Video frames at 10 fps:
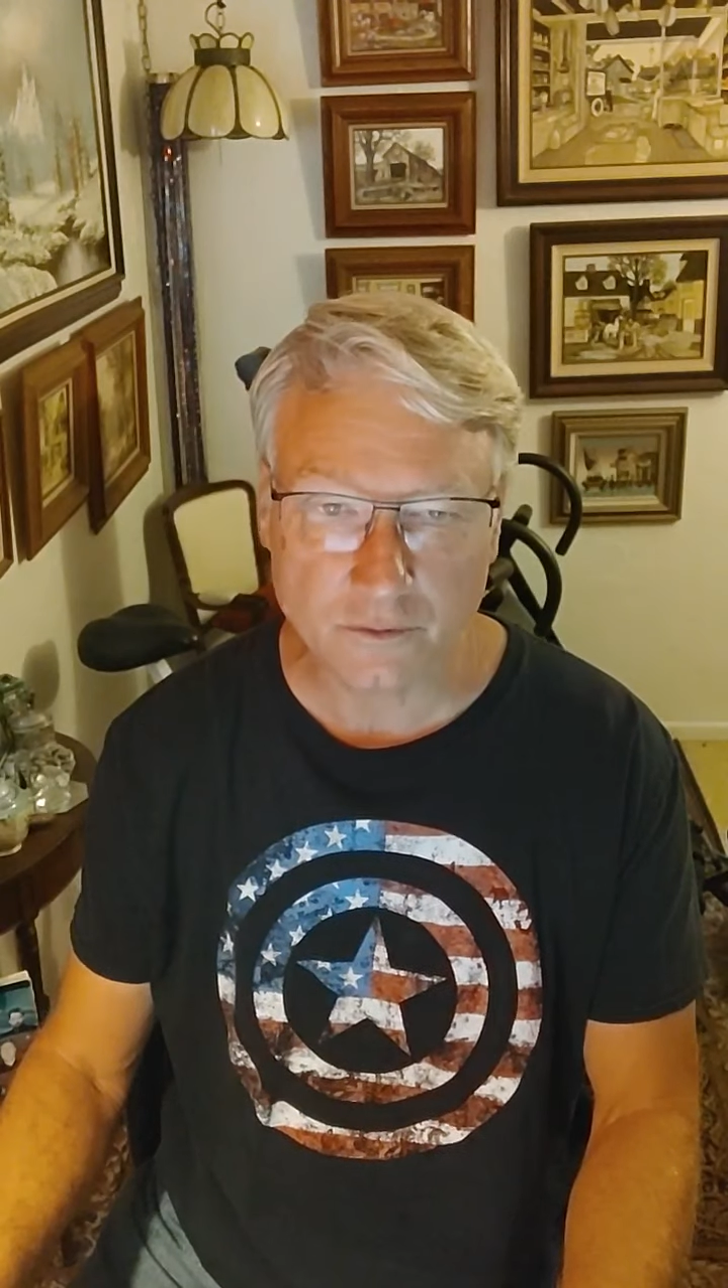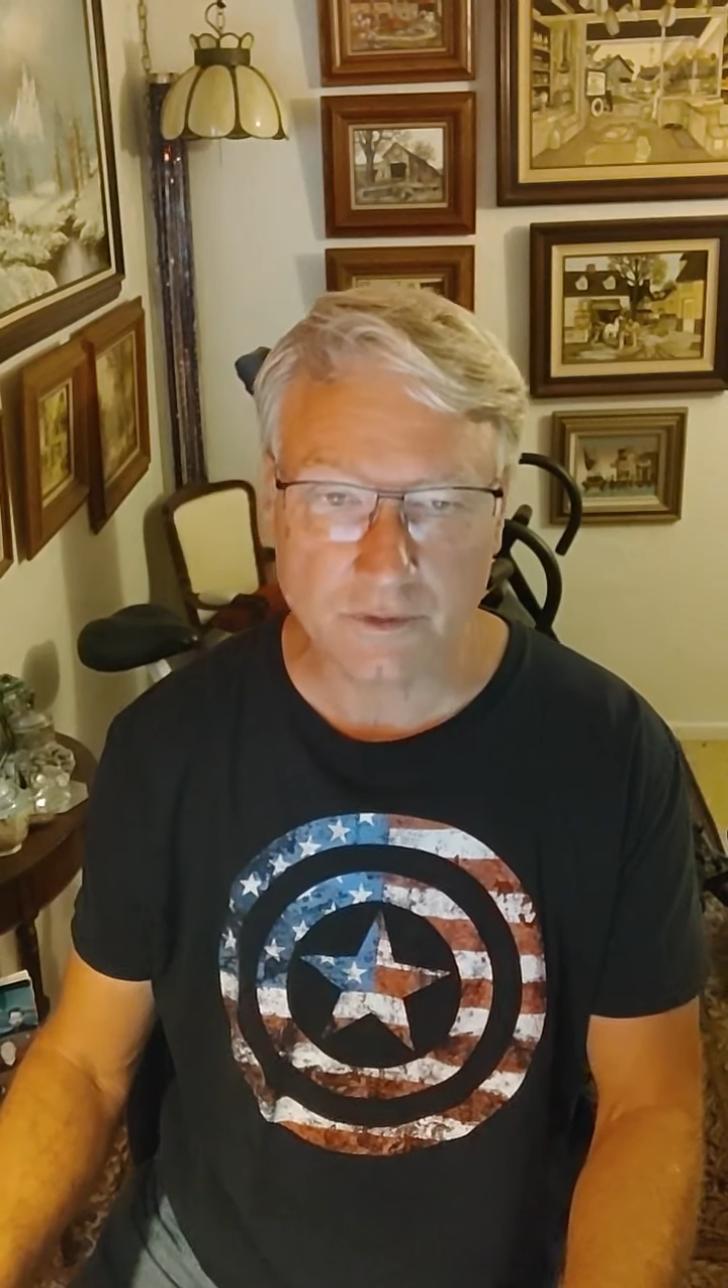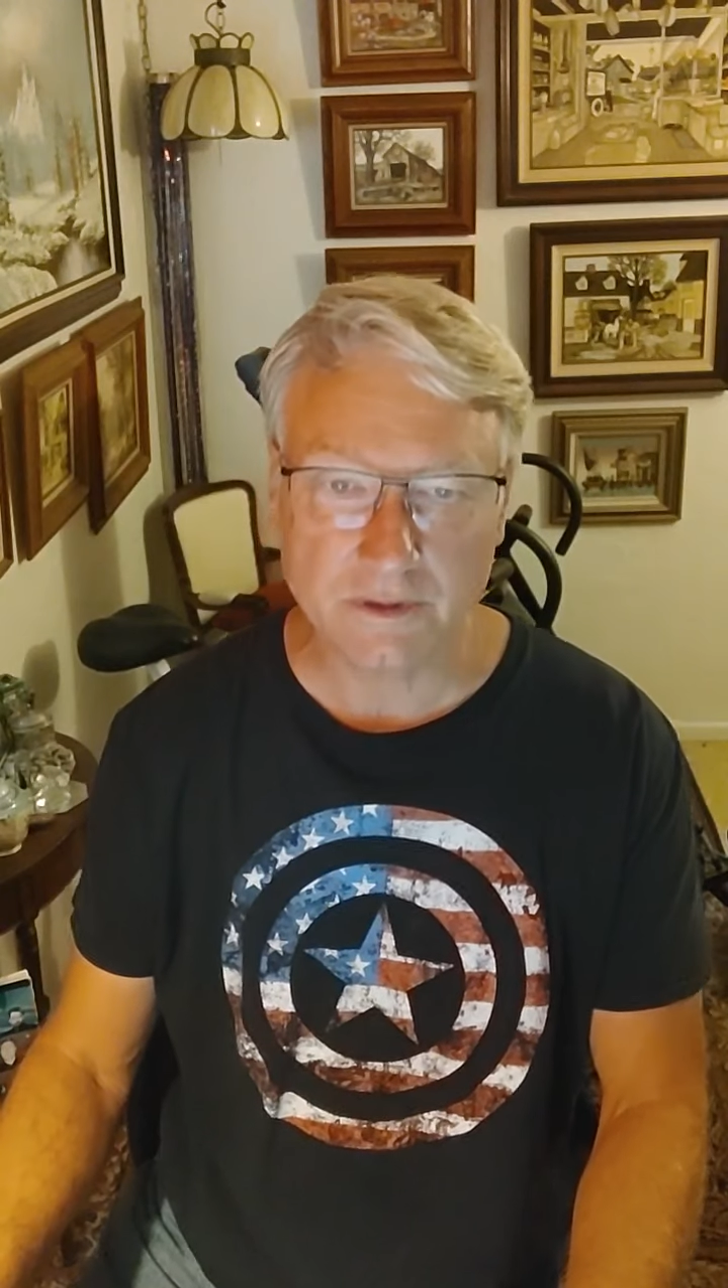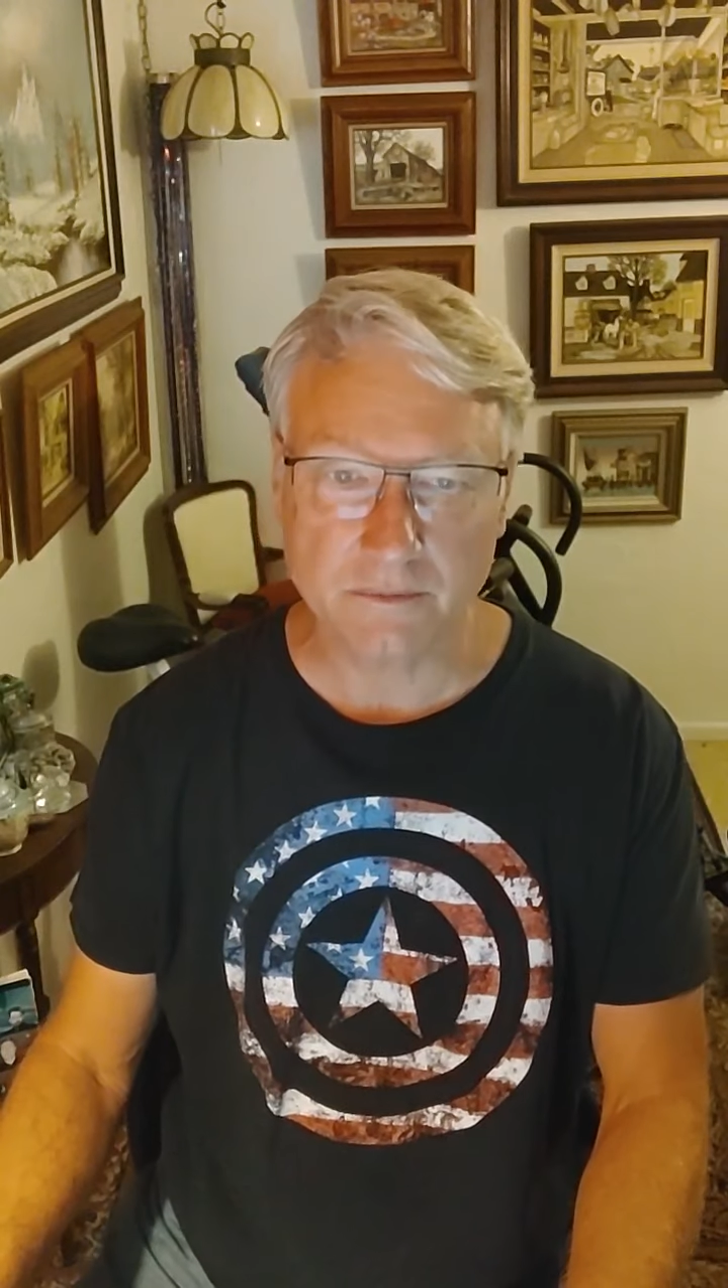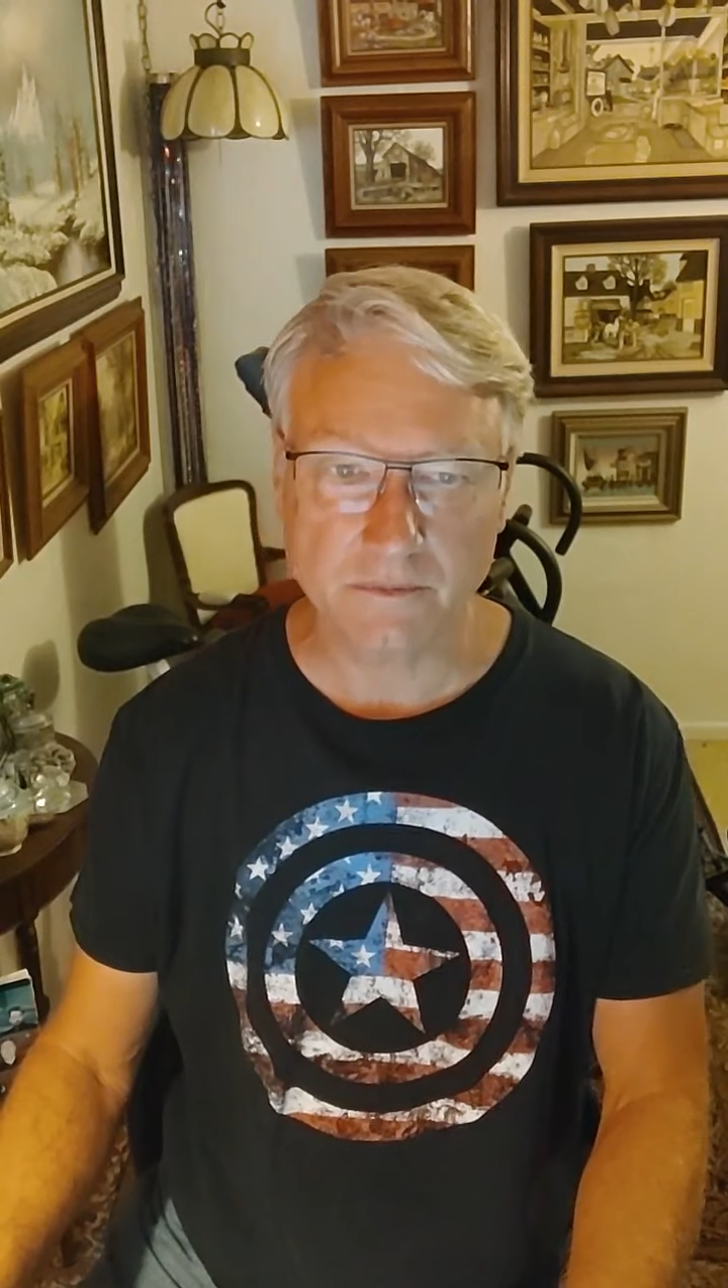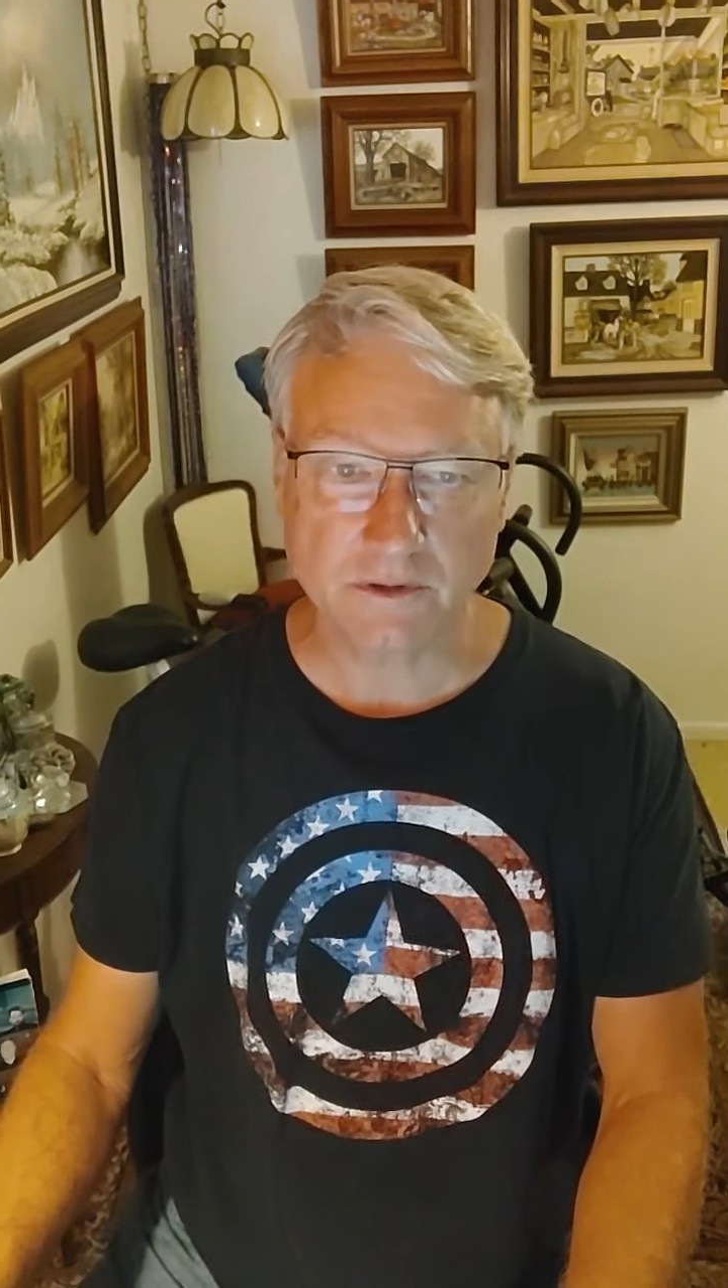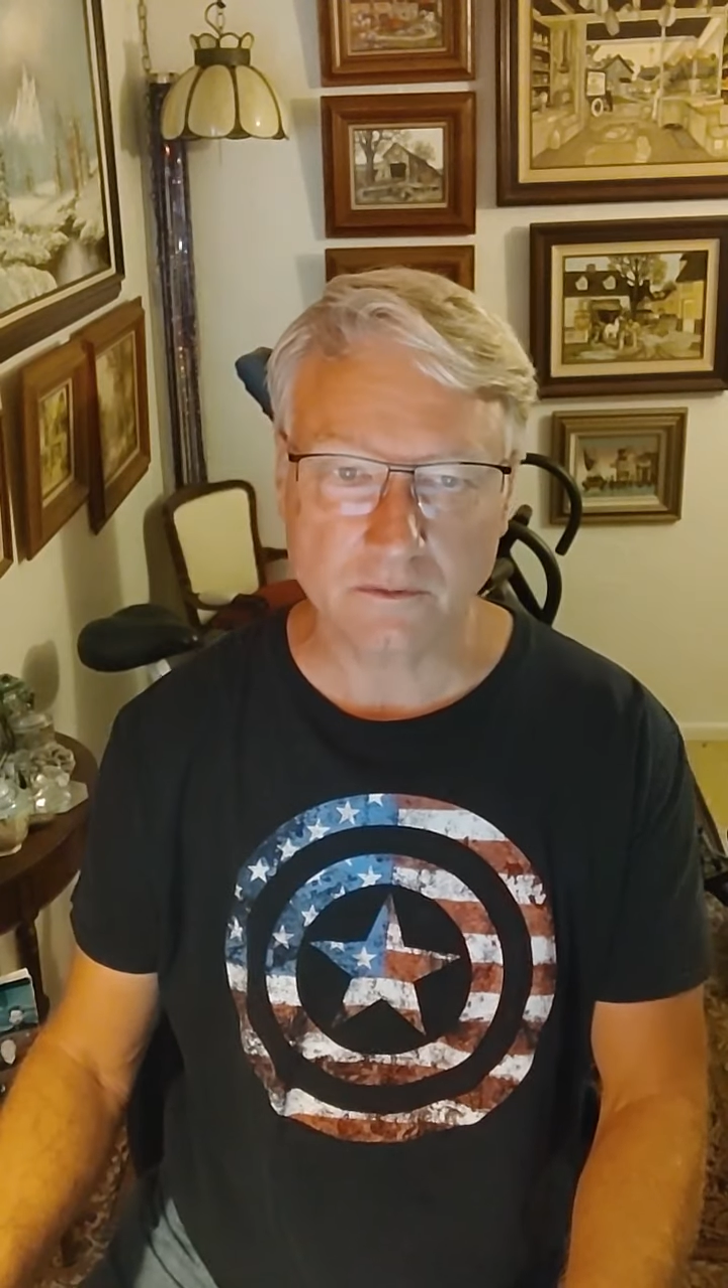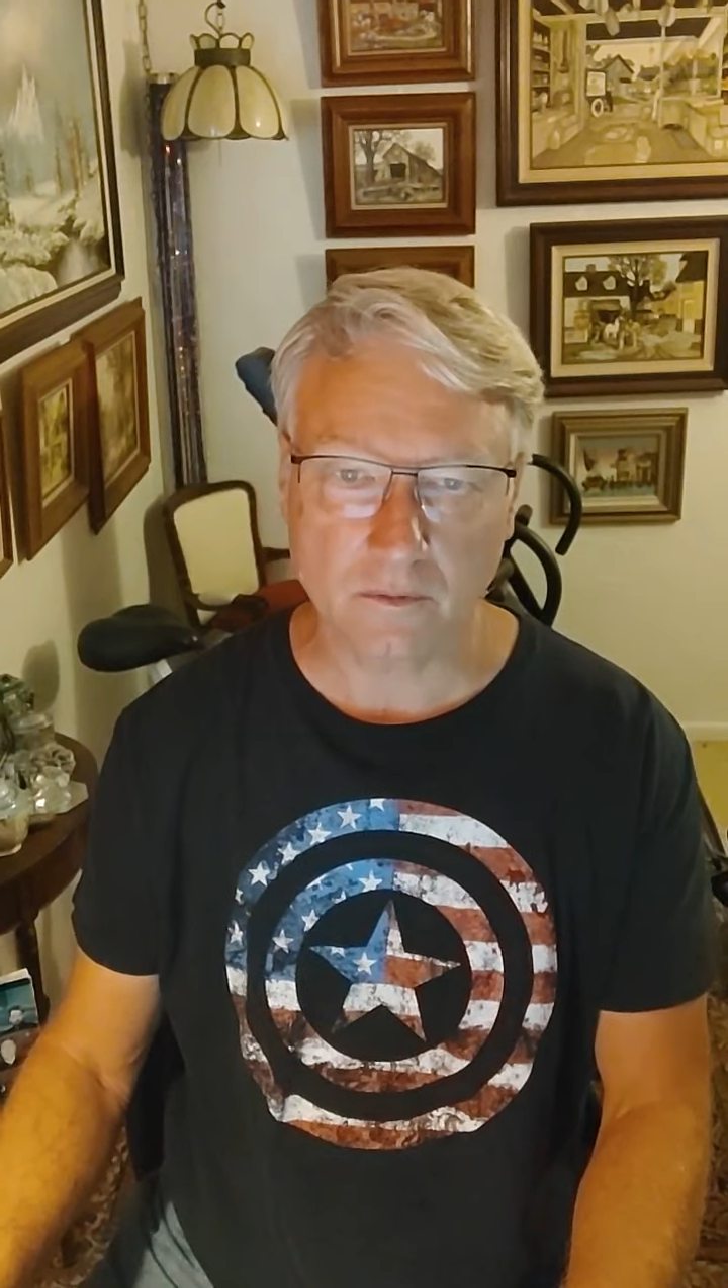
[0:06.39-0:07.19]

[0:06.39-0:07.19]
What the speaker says: dreams